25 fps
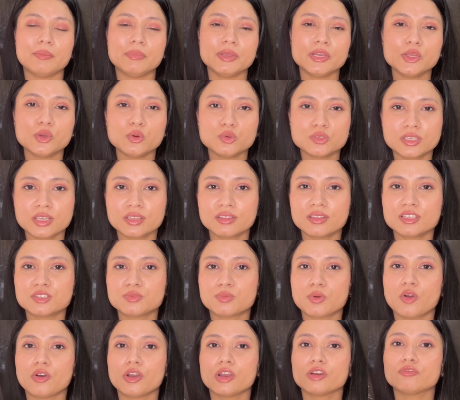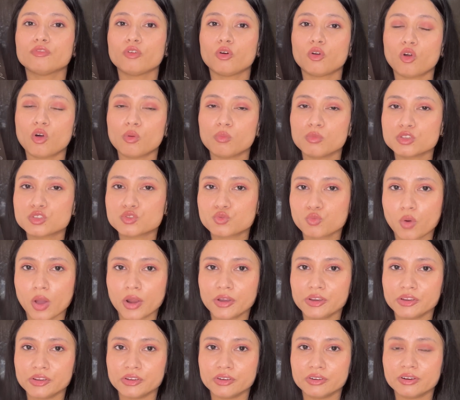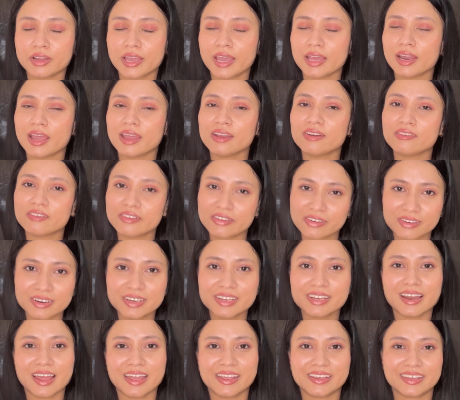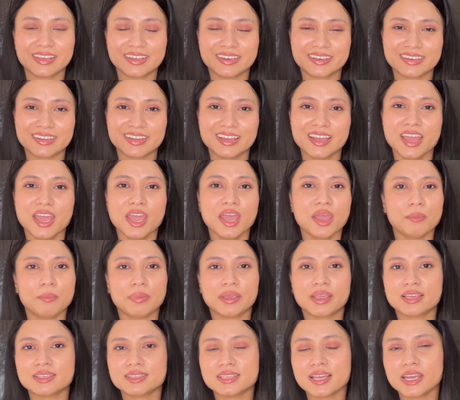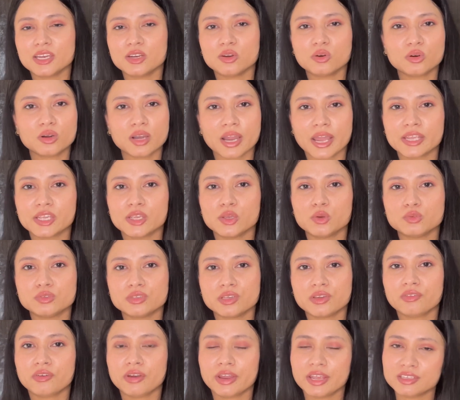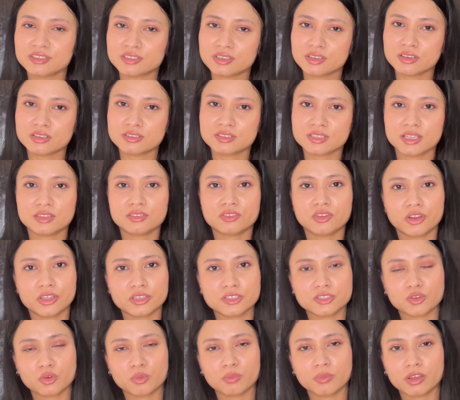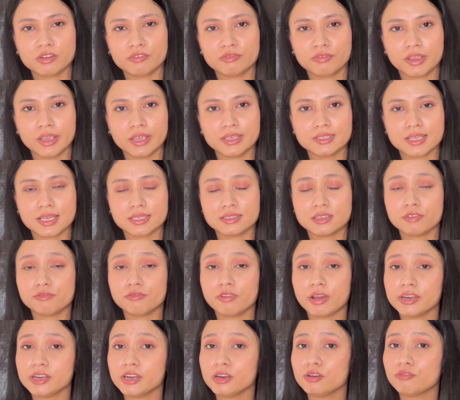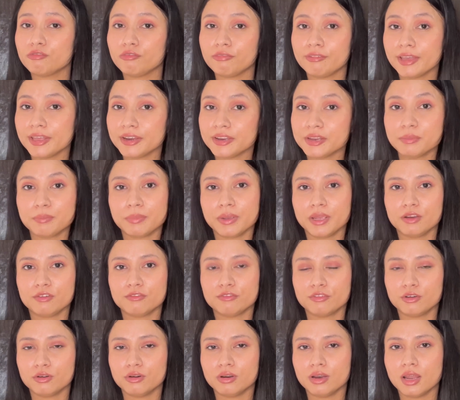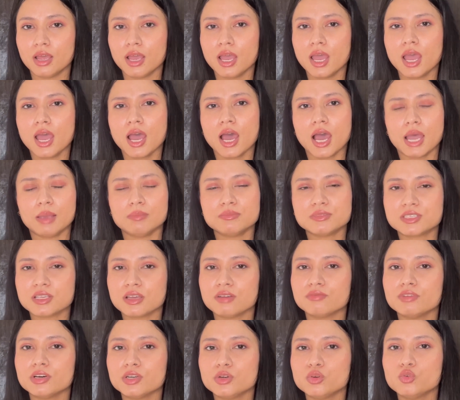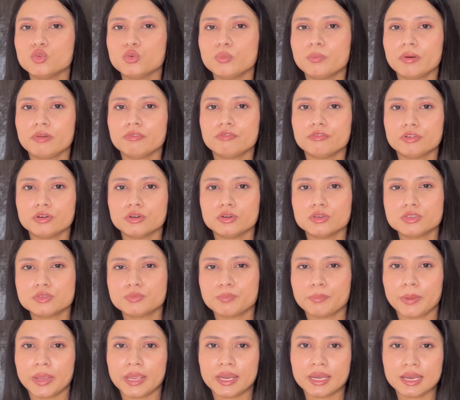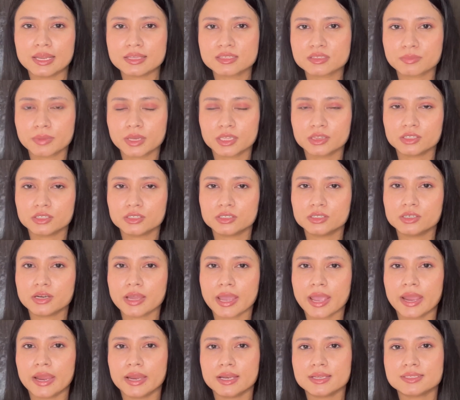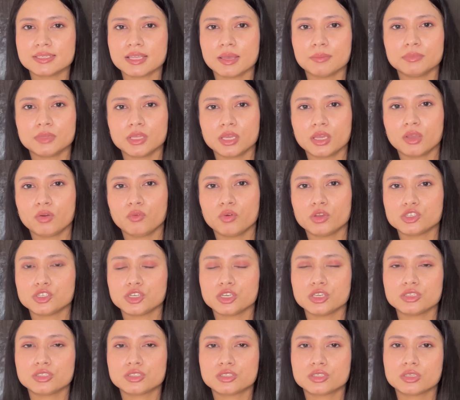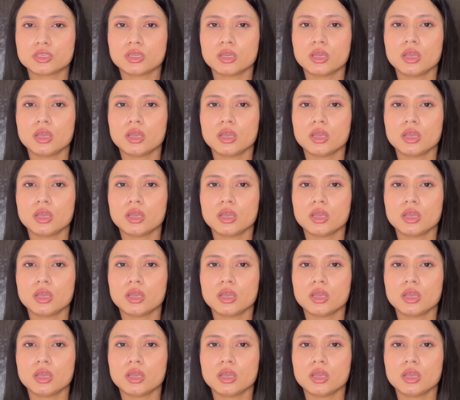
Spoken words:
been using this product for almost 1 year and I really like it because I don't like using razors and threads on my face as I find it very painful. I'm someone who prefers painless method and something which is